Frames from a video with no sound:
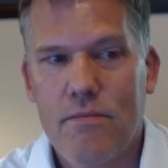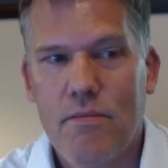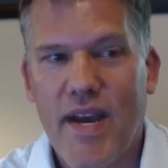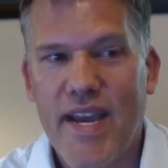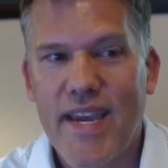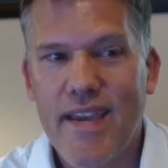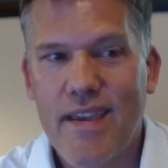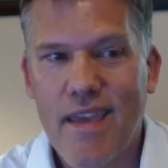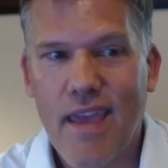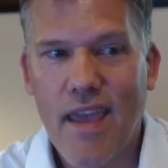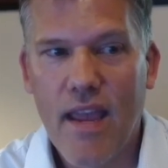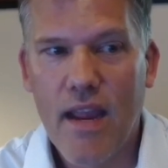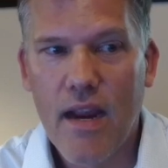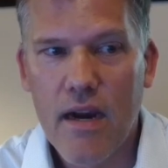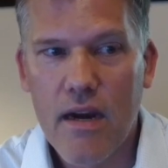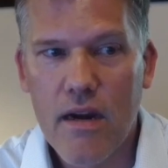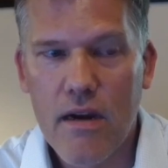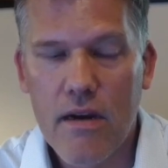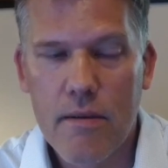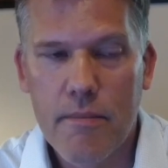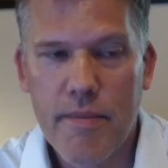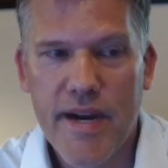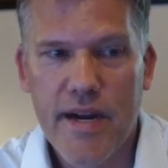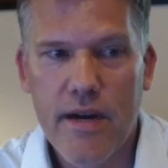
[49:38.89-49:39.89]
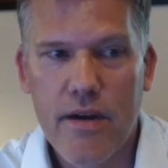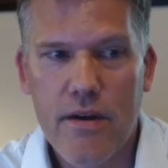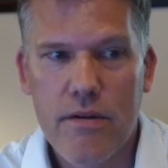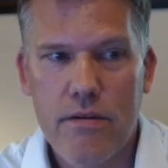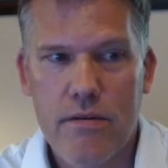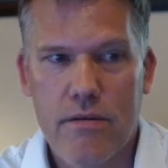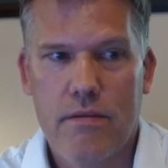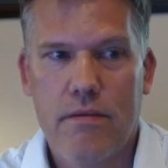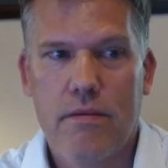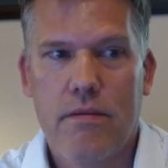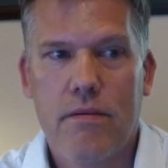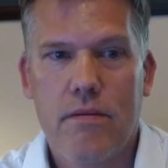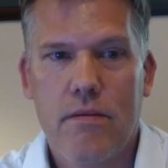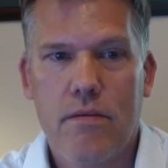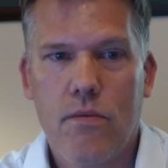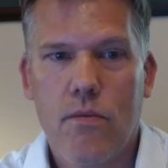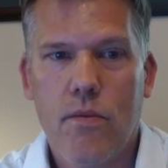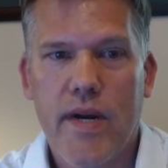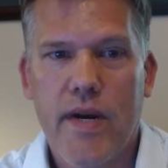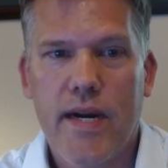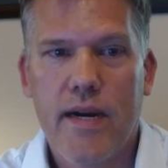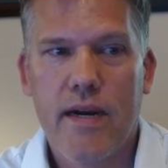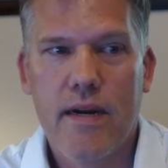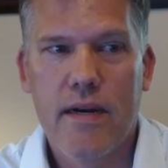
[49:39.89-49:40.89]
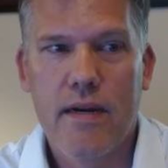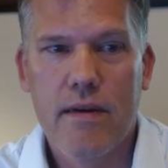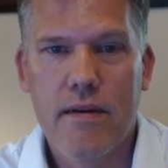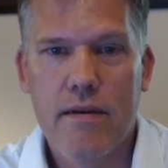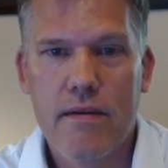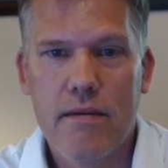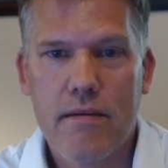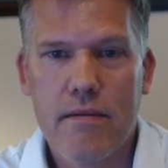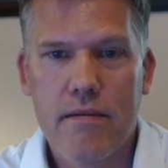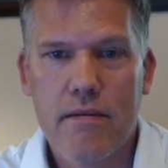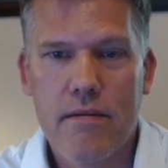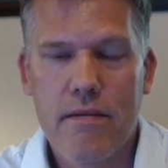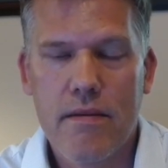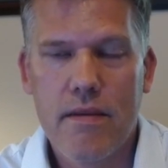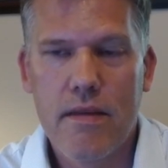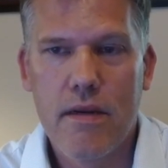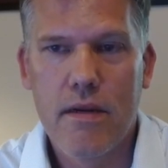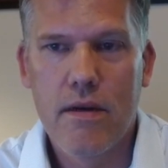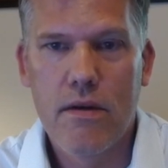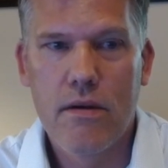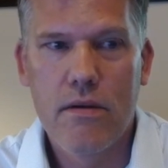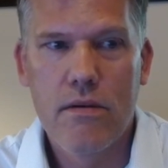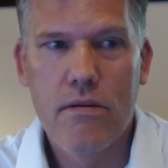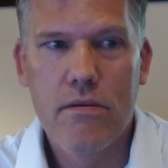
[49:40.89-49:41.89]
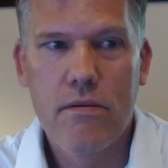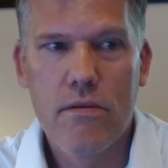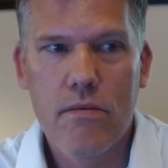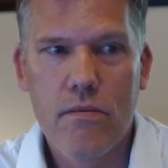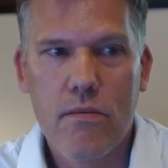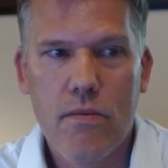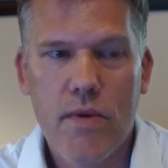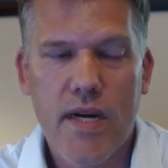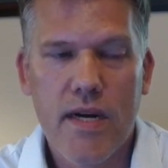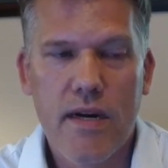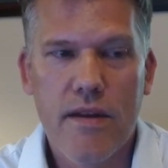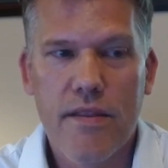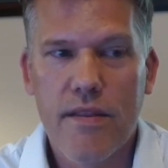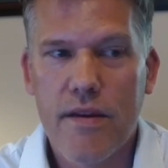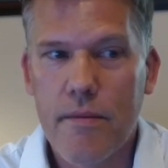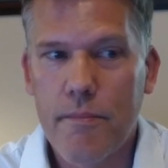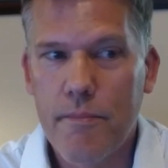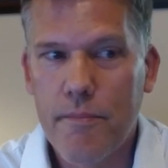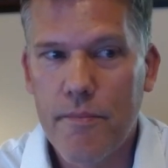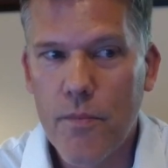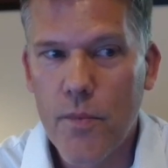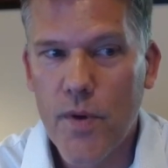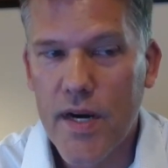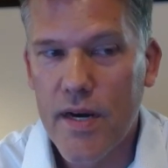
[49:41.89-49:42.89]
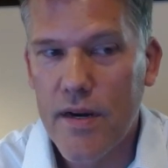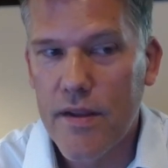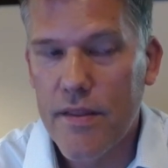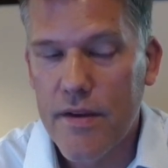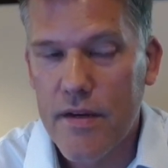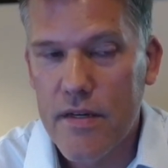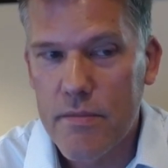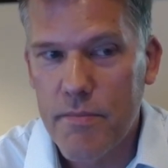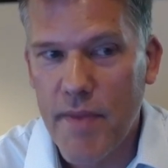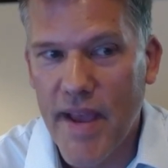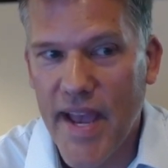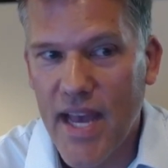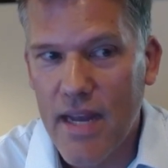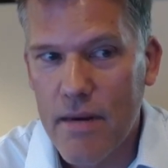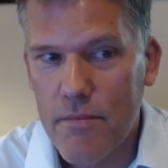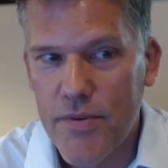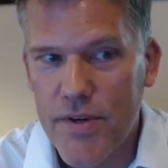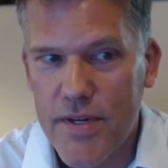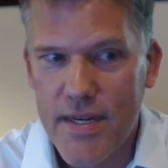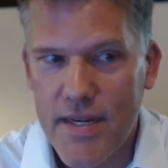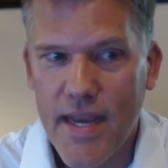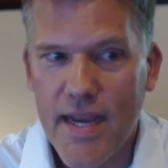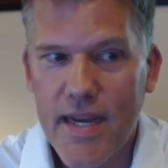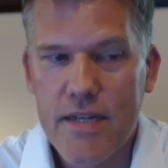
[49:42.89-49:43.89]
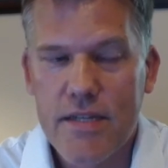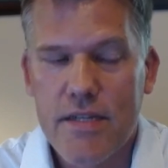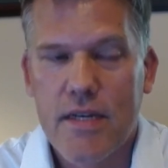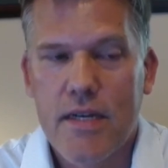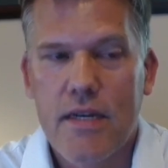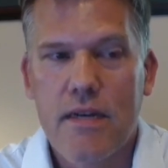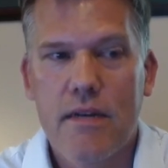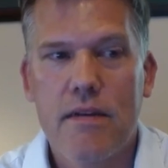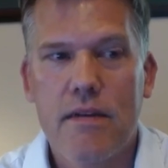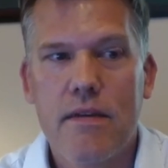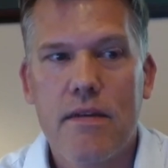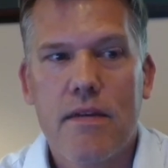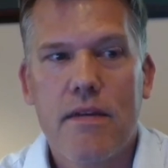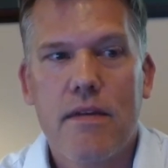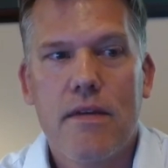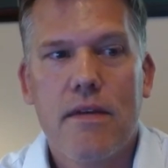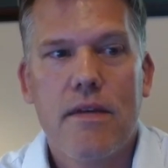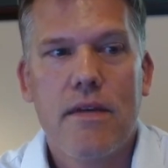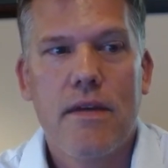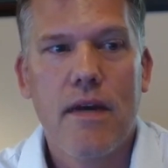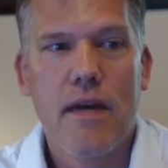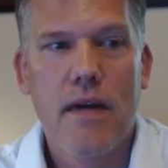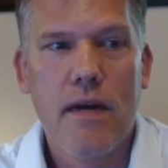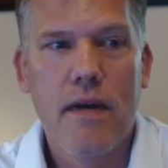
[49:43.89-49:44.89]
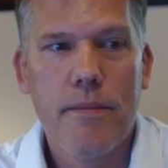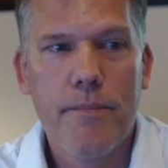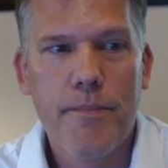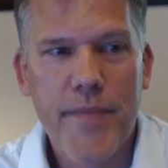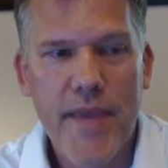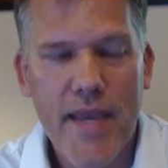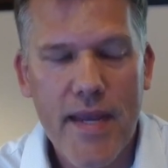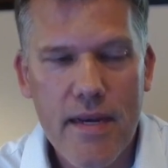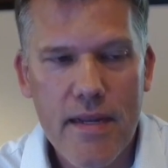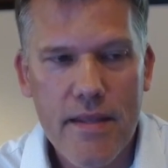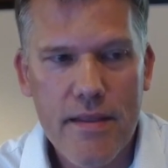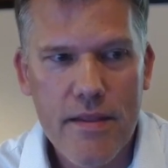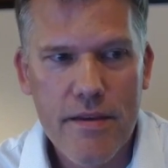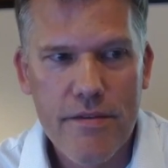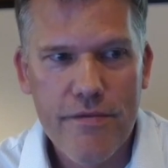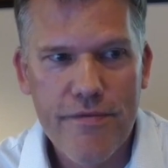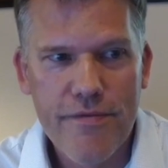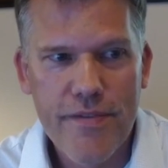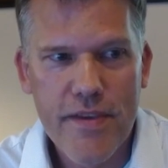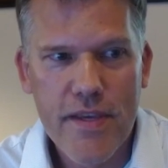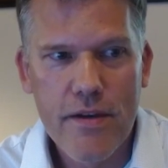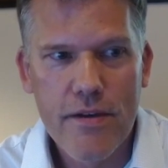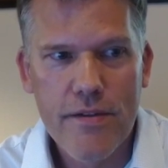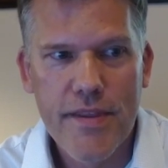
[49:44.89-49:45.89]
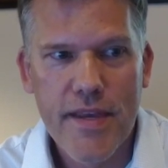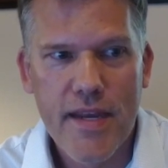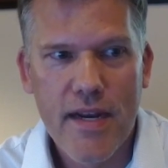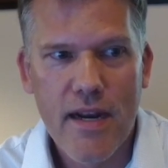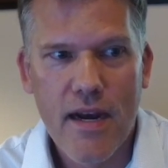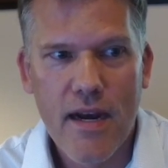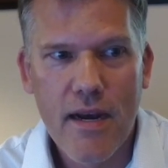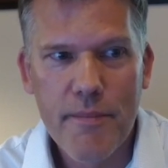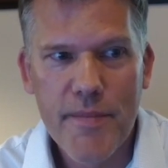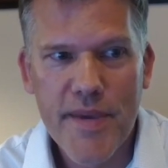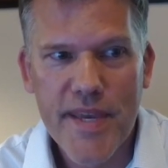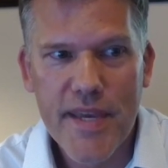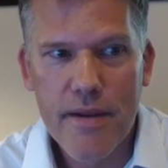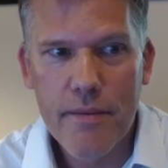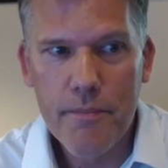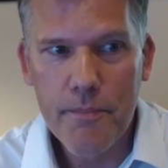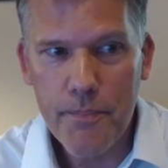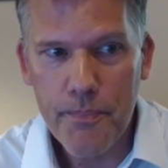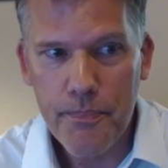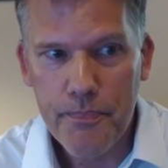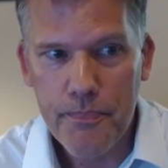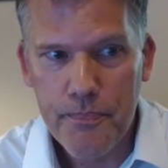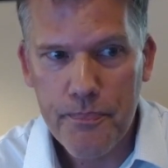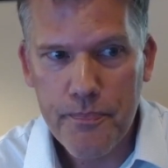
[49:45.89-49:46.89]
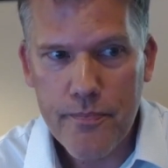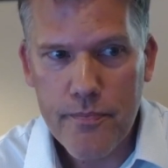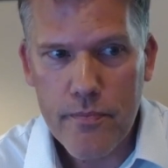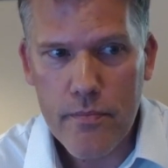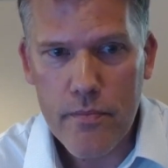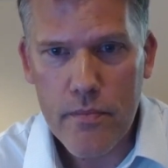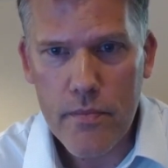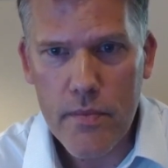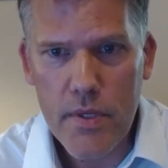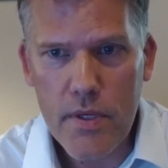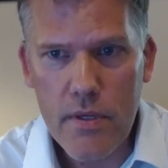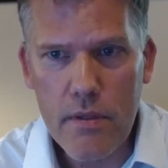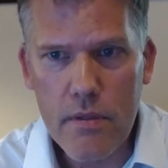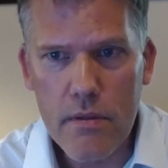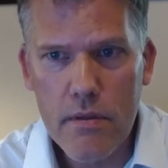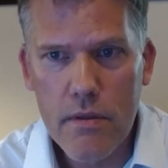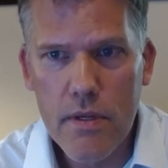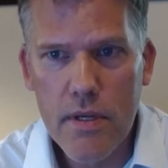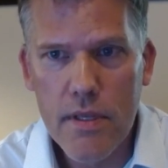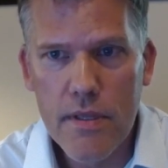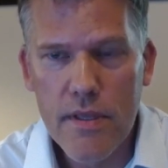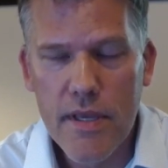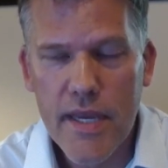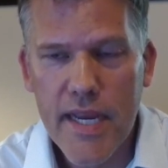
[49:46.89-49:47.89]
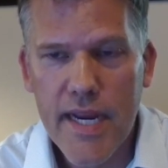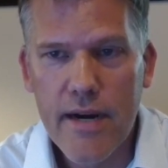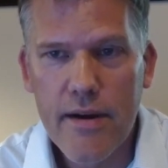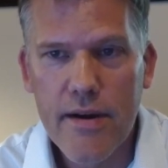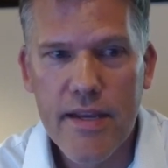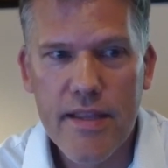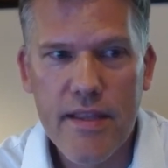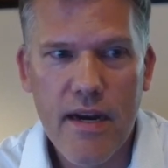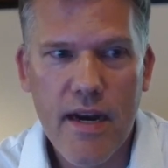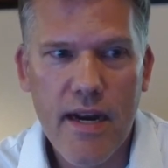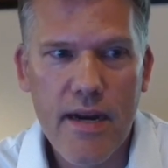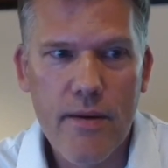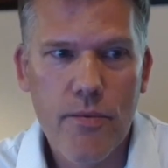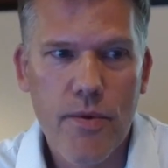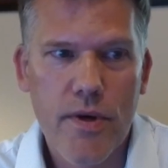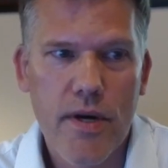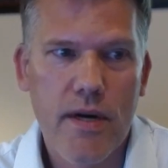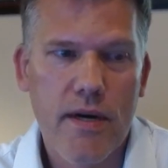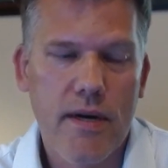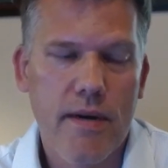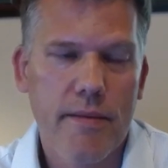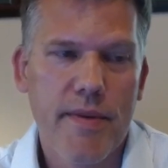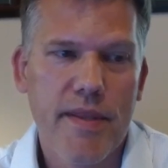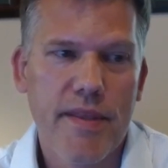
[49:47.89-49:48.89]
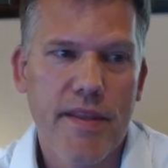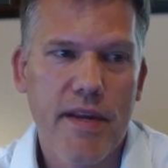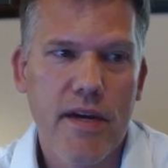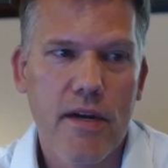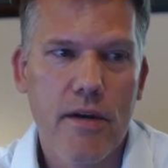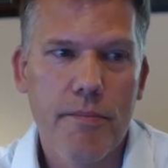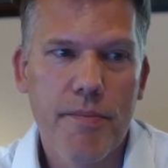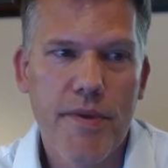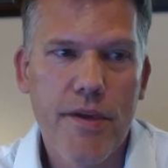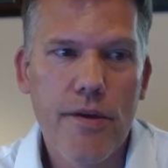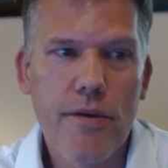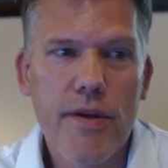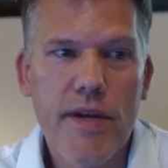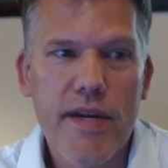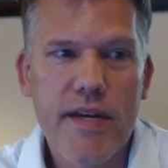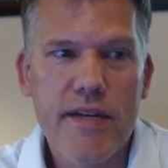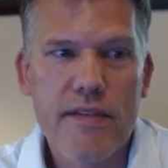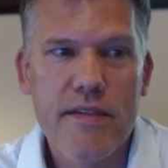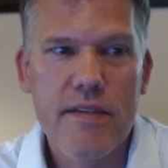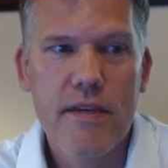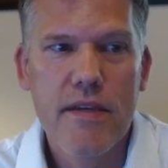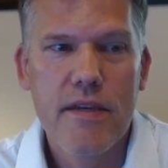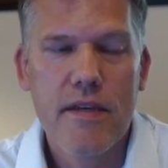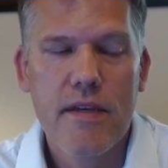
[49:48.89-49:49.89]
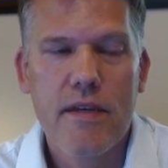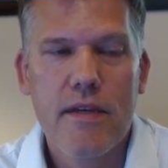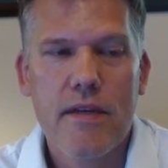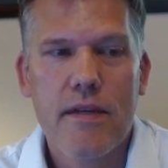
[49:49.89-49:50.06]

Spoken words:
might care about where there's patent protection. And in the field that I'm in the area that I work, I mean, therapeutics,